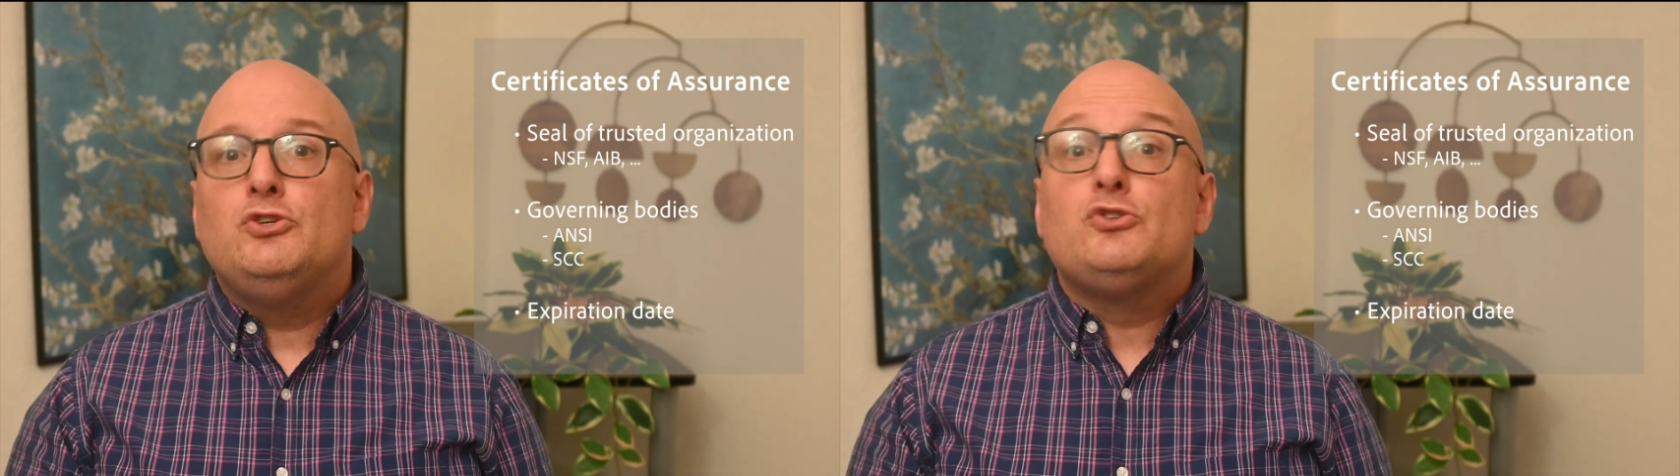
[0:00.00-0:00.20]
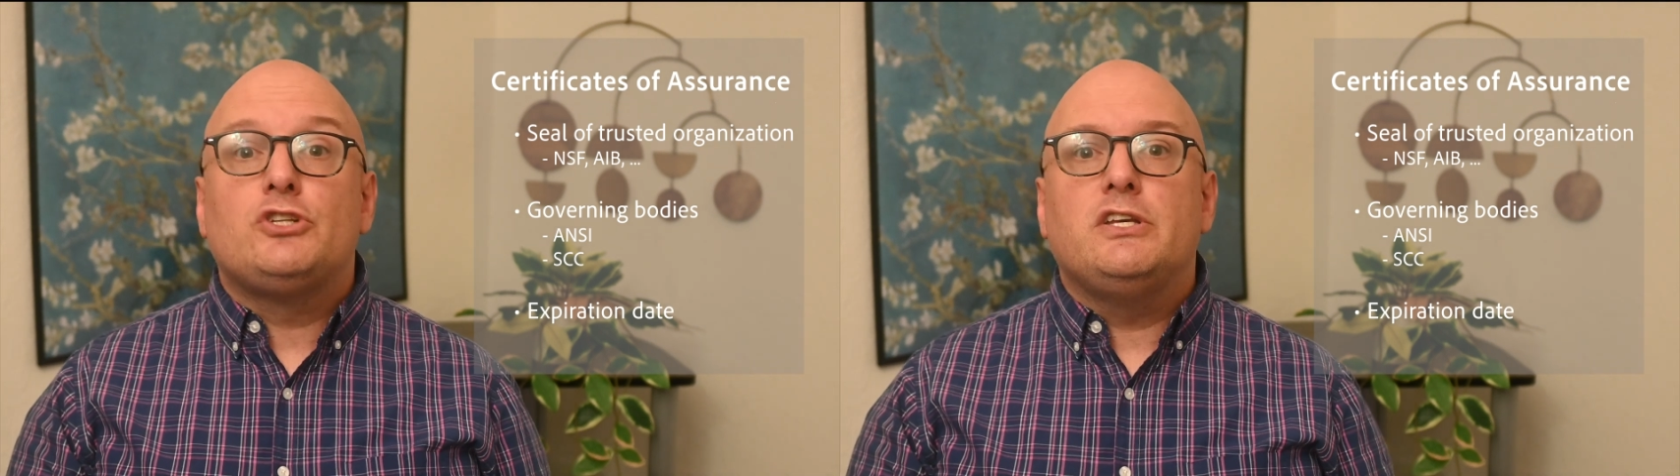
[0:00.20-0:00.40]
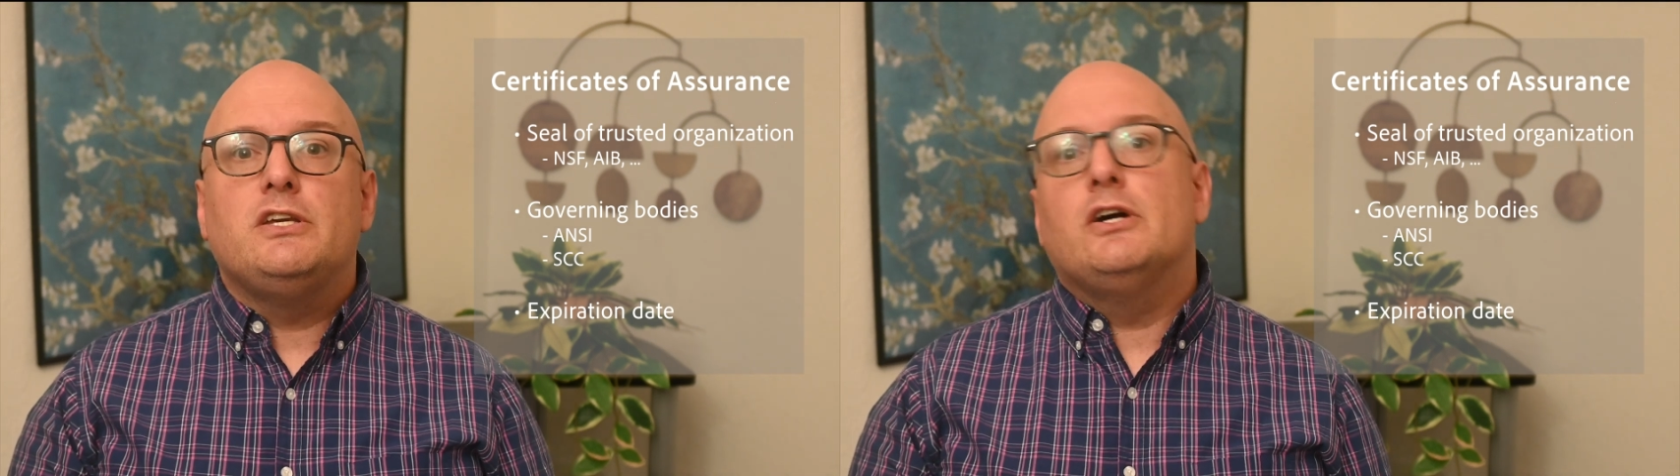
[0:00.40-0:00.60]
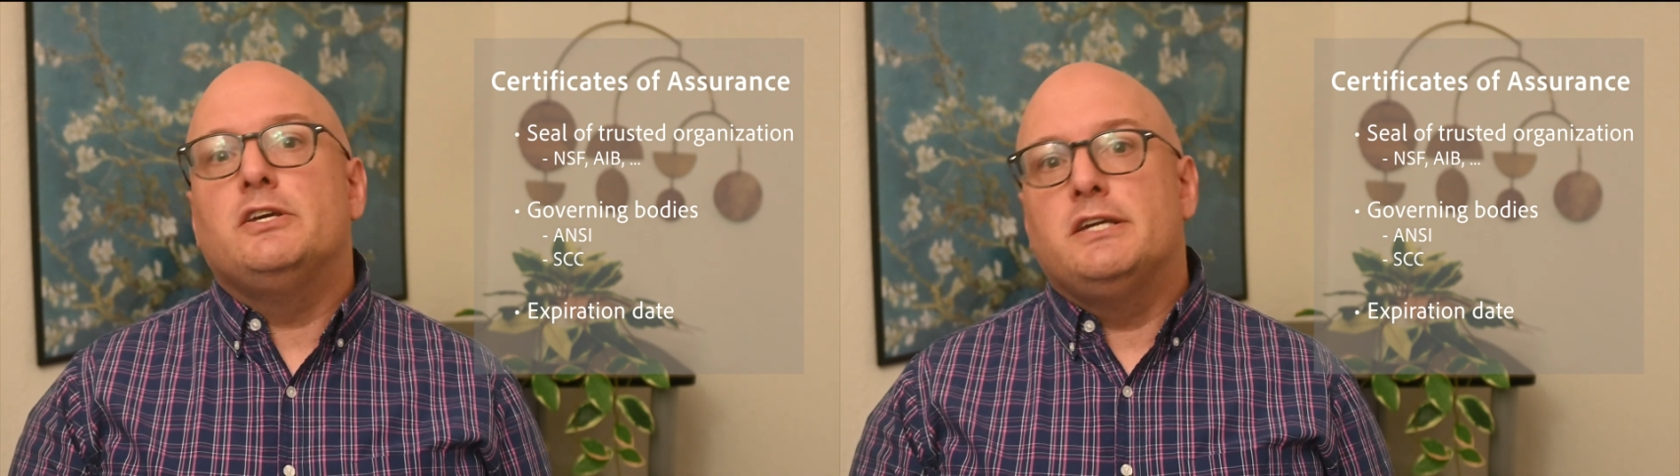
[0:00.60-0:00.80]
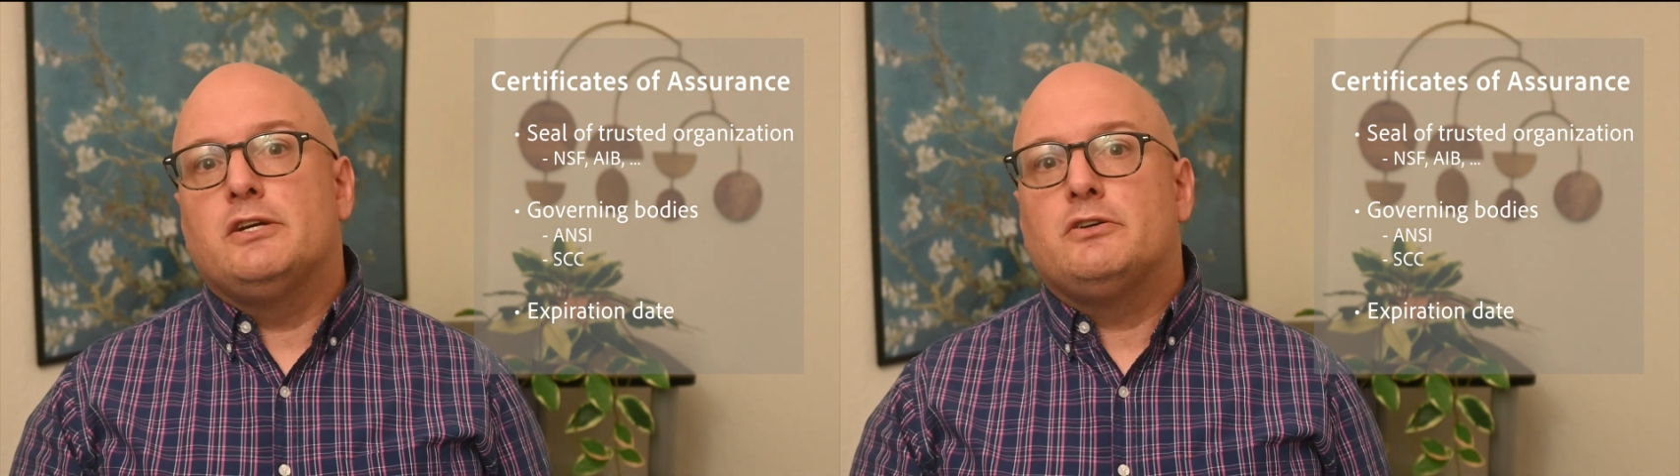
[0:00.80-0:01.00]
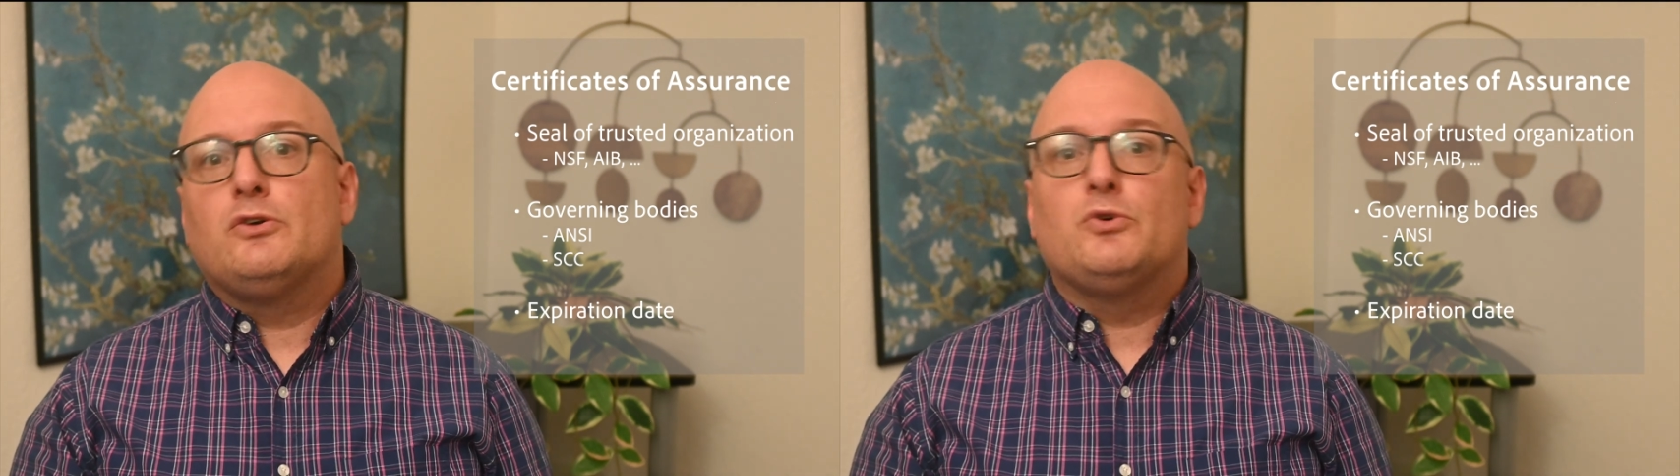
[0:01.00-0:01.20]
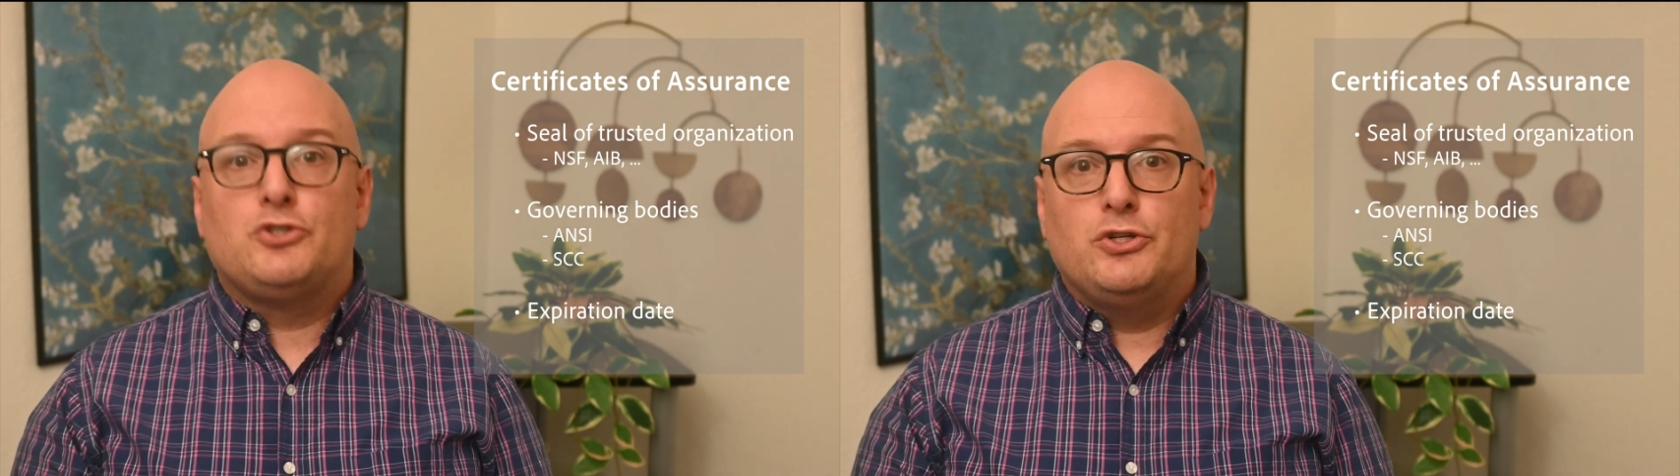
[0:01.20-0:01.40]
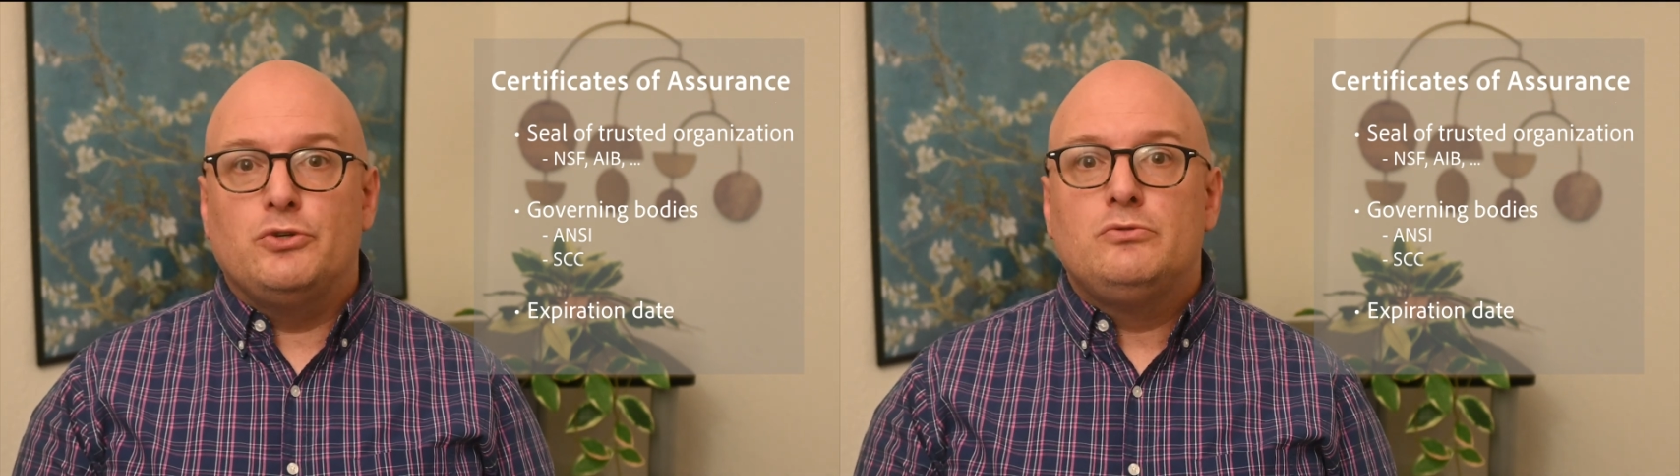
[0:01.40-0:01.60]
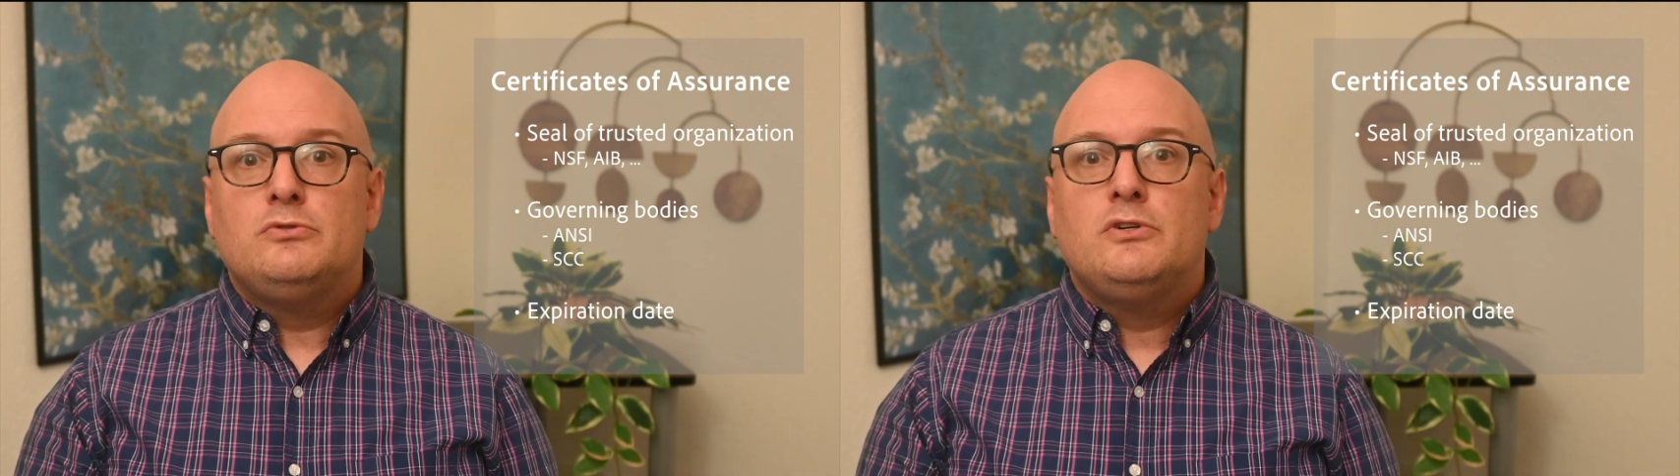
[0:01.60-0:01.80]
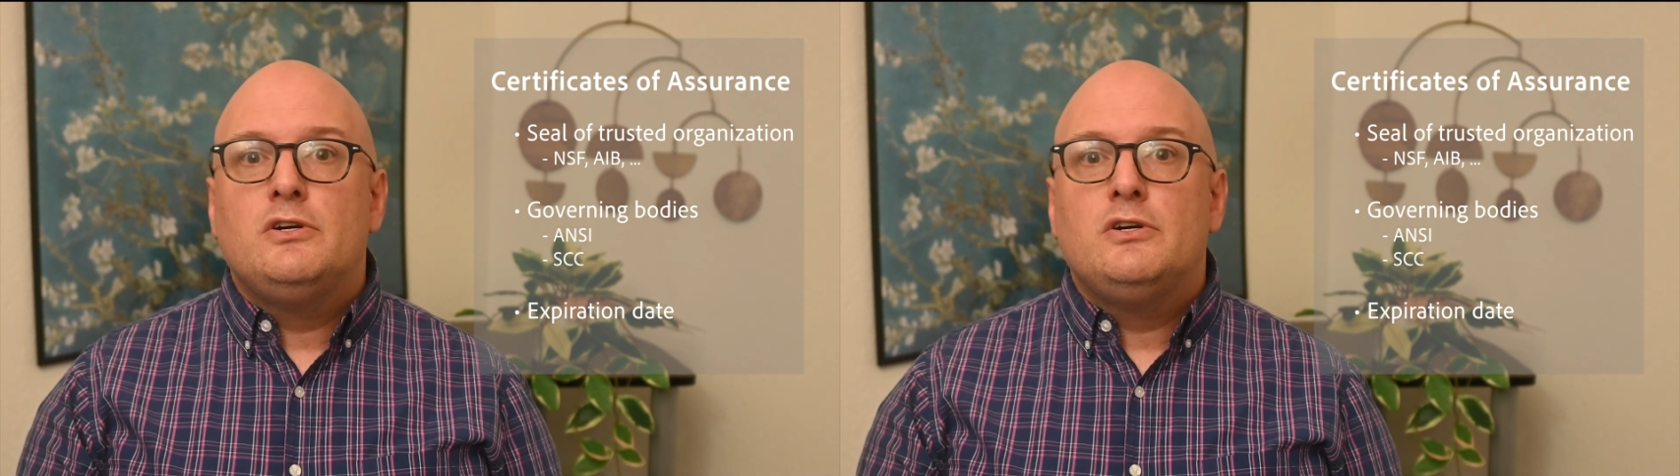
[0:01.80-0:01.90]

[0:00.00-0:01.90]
usually a year or two,